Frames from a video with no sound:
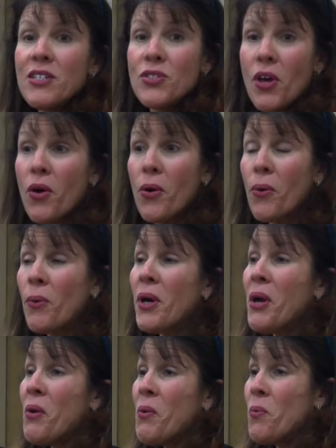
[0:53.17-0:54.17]
So
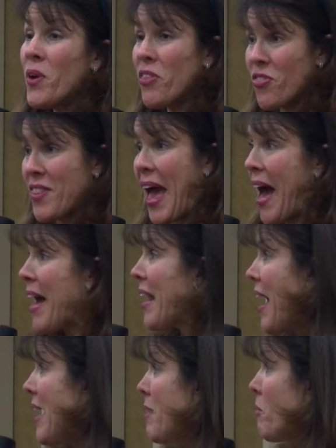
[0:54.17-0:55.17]
with that,
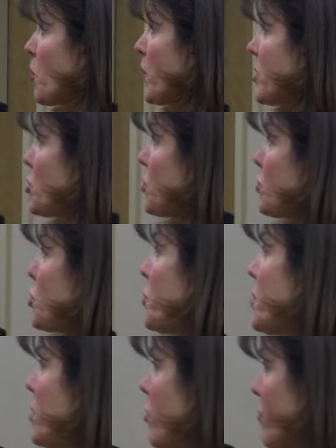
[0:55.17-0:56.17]
I am going to
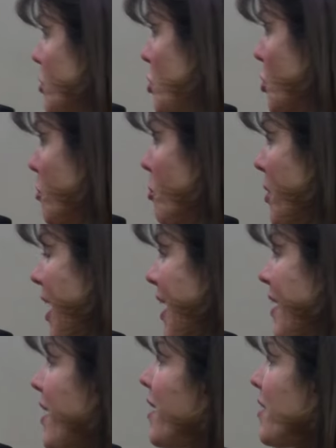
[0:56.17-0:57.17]
turn it over to
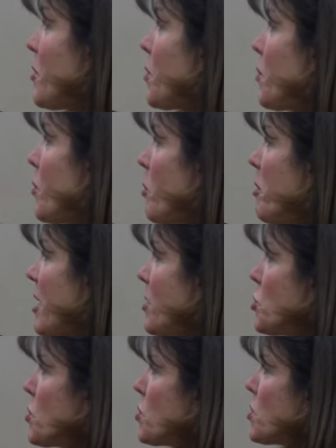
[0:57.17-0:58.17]
Brianna, who will be
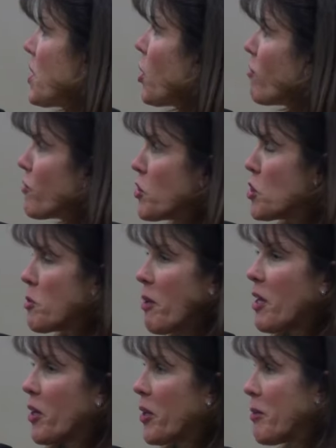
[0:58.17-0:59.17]
introducing our first
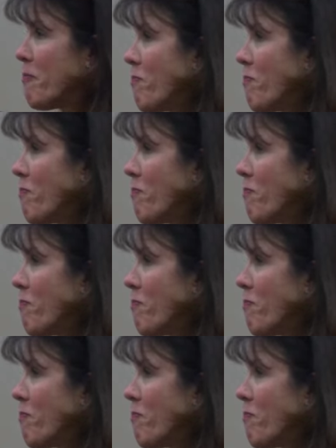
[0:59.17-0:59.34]
speaker.